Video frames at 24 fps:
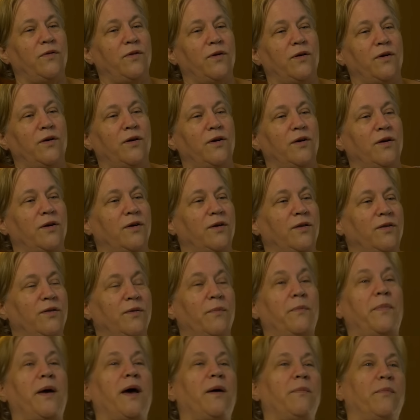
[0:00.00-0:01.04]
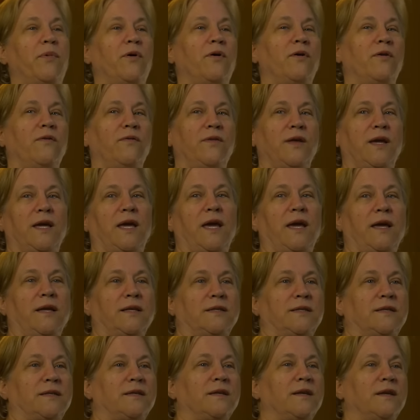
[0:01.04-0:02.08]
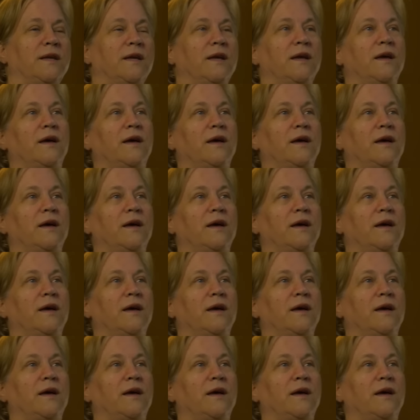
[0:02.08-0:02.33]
the, the bad part of the case.